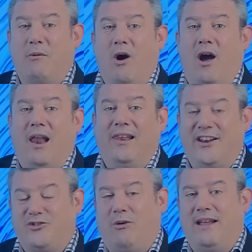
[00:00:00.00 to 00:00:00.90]
were
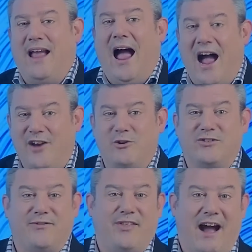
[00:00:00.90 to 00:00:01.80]
literally hundreds
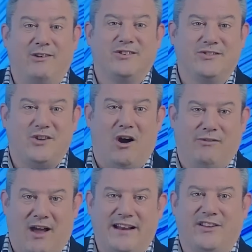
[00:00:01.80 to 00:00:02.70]
of thousands of
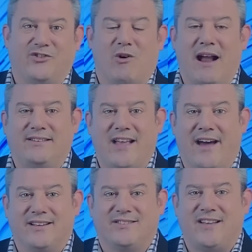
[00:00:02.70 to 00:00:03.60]
lightning strikes
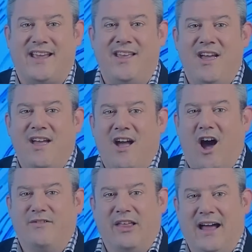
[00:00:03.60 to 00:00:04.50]
out at sea
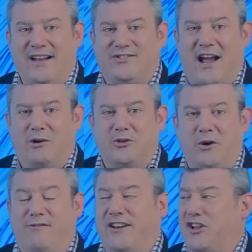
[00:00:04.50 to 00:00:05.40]
over the last day or two.
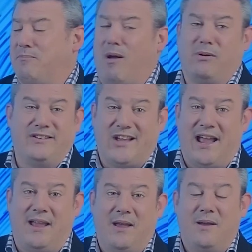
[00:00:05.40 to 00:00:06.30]
In fact, you could probably
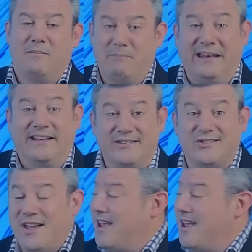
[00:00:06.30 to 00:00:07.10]
say millions.